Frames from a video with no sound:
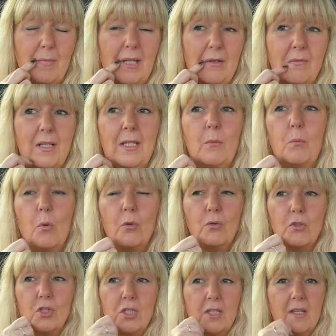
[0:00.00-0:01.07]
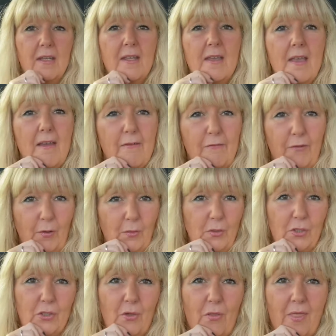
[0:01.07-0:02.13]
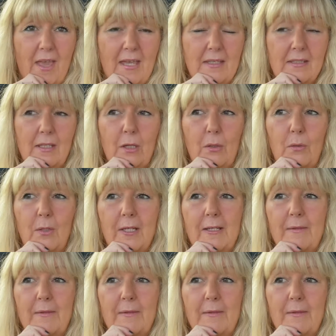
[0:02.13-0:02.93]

I really want to focus on that. So